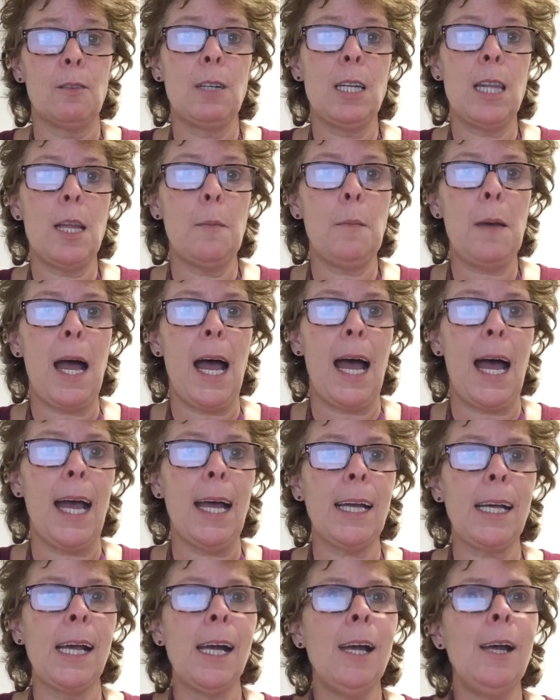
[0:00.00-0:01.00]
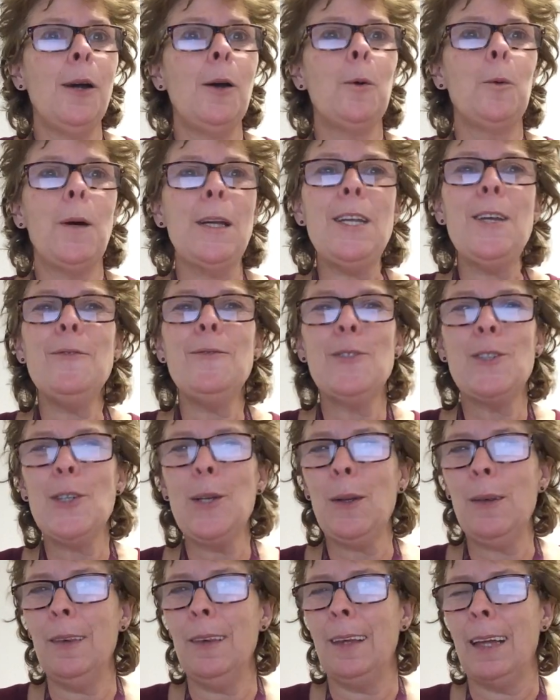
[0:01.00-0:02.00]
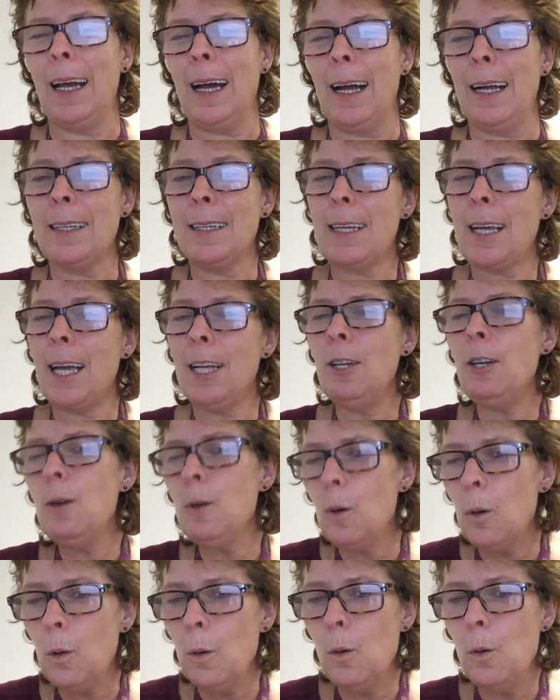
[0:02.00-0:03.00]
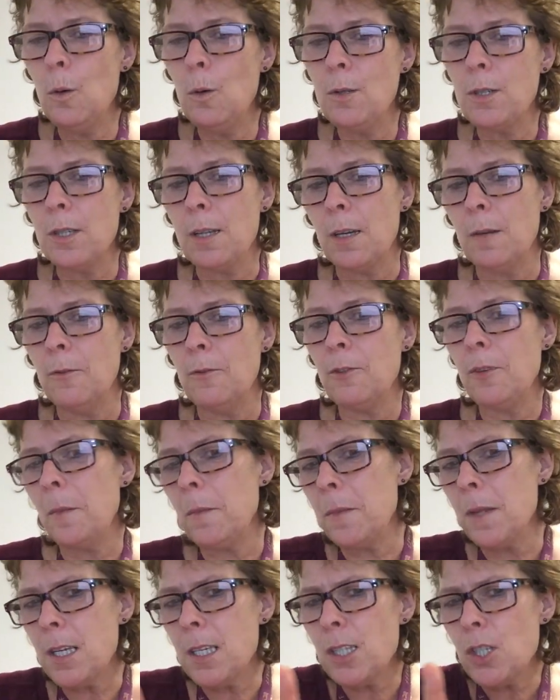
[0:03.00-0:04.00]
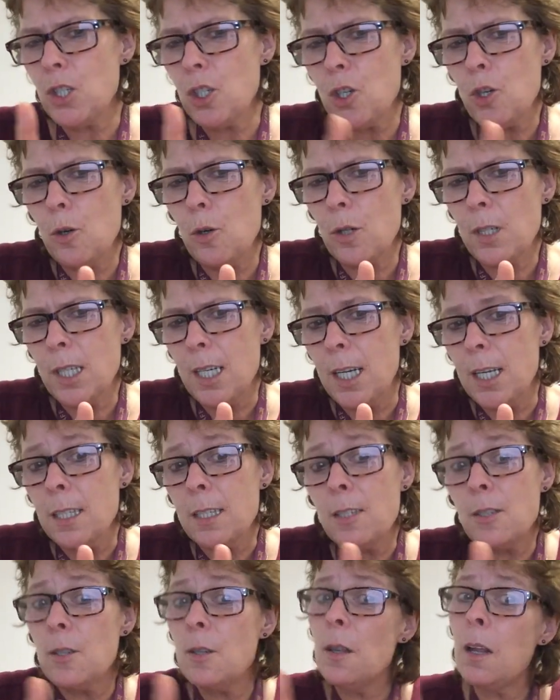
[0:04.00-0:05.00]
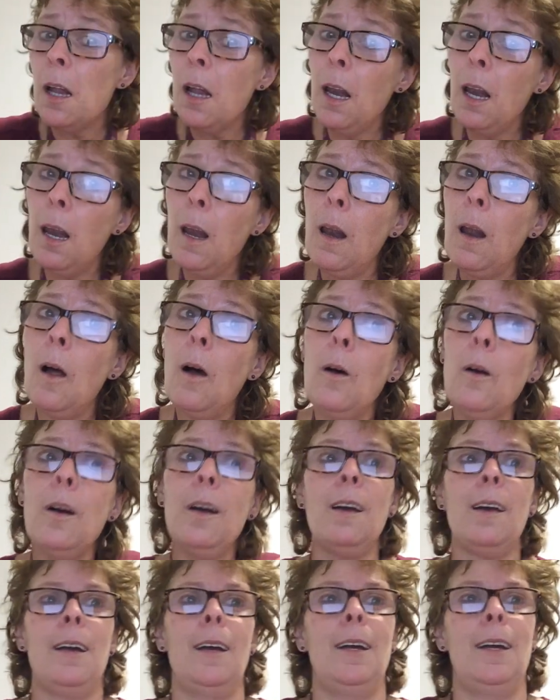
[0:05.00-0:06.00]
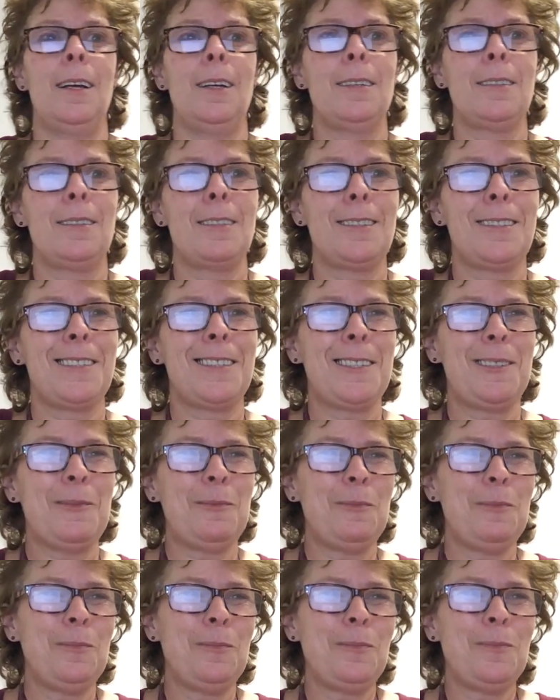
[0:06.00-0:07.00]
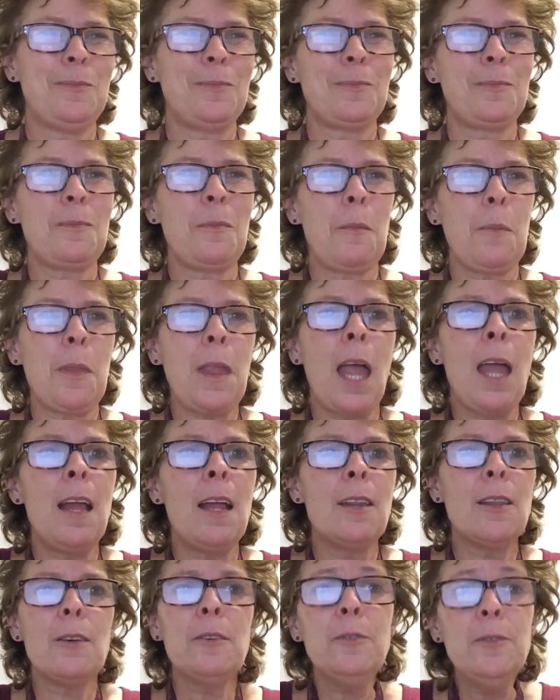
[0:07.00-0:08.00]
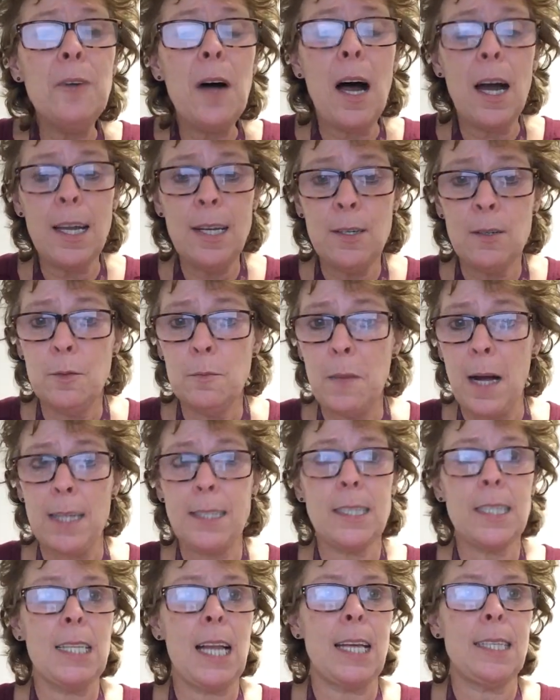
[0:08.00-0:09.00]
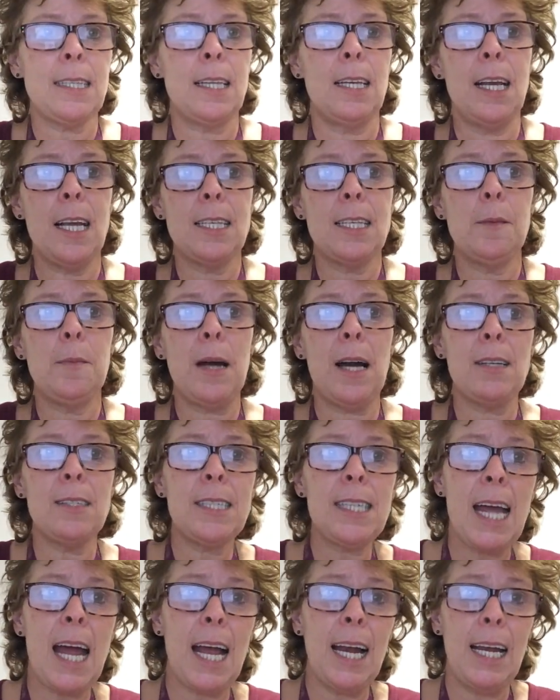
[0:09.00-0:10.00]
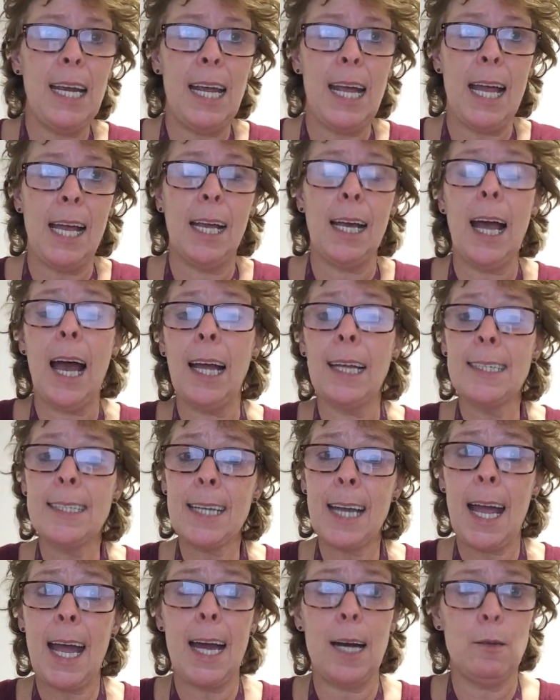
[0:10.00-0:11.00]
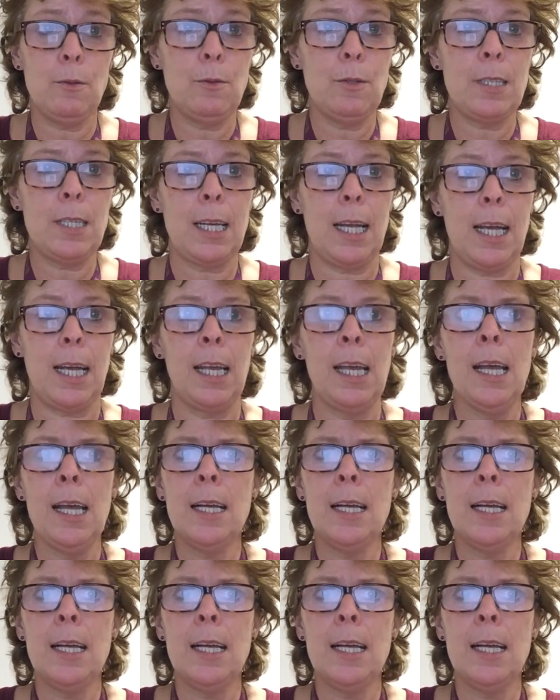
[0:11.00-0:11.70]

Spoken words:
are in the pack. When you've done that, can you order them from the shortest to the longest? The final maths lesson is about tallying and counting.